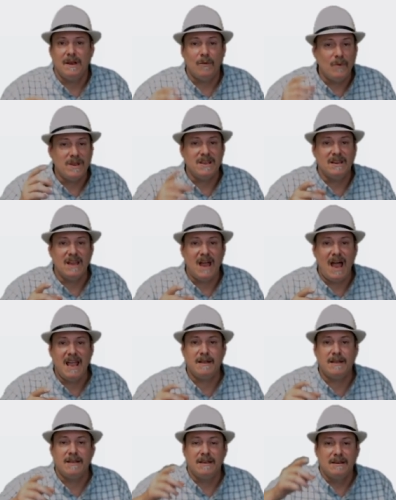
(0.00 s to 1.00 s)
And when you
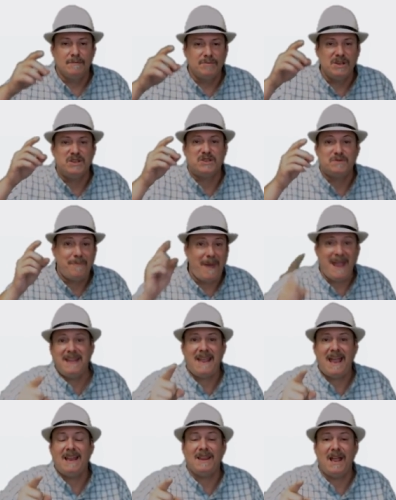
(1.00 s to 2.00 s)
like, please
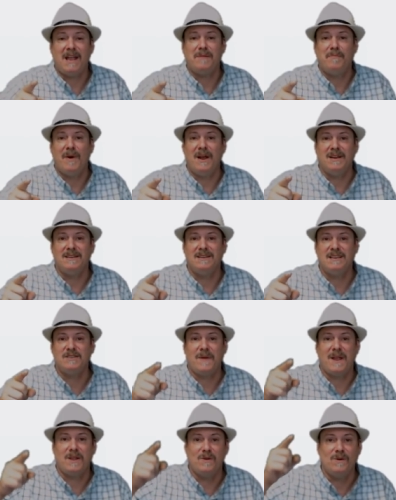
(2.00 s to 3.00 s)
spank that like button.
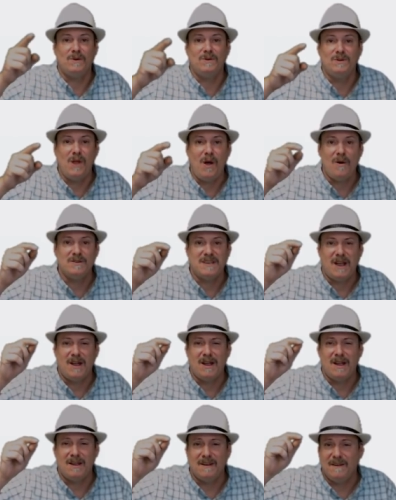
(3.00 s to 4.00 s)
This way Google knows
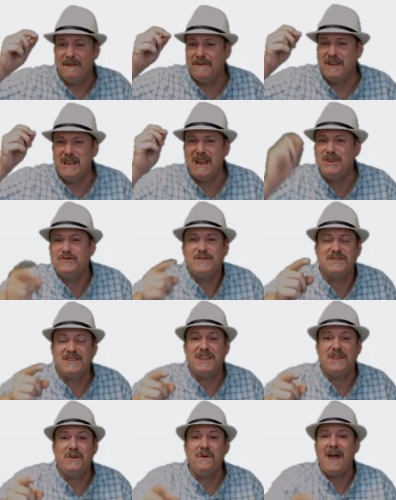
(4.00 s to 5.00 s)
how of the interest
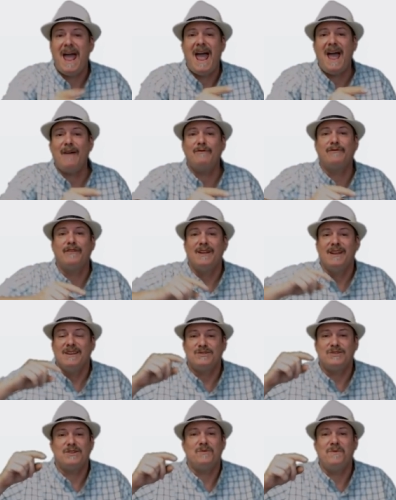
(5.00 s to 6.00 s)
that you have
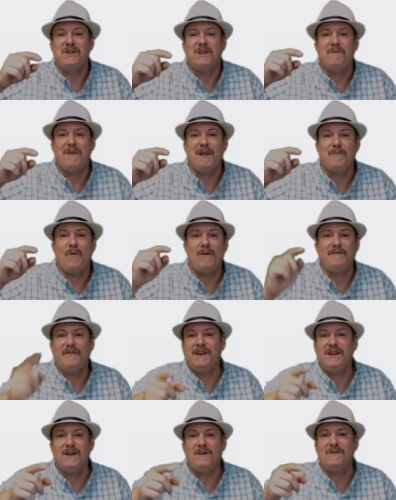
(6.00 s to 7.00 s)
so that we can make more
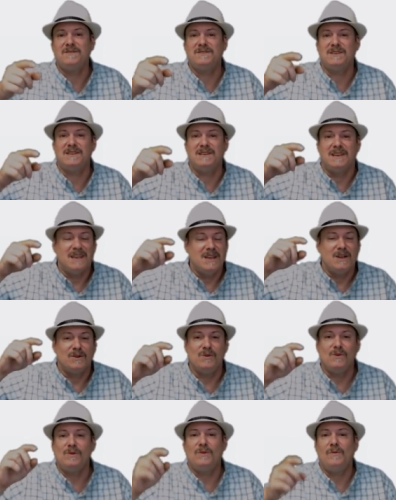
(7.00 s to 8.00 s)
videos and
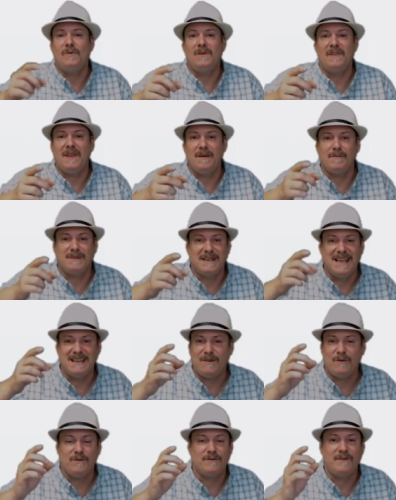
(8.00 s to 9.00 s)
Google will then
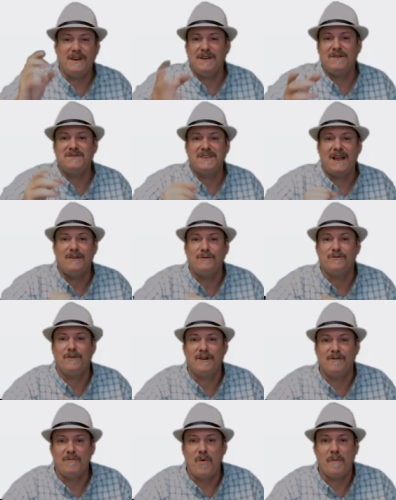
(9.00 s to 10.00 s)
get those videos out in
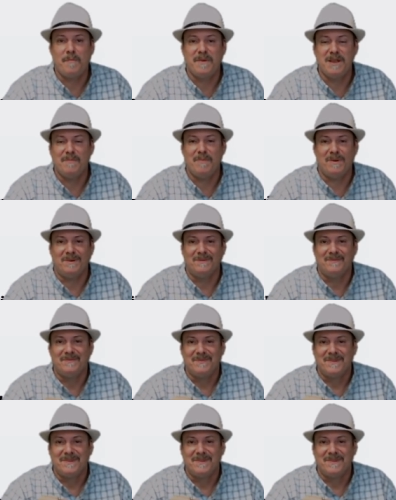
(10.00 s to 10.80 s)
front of more people.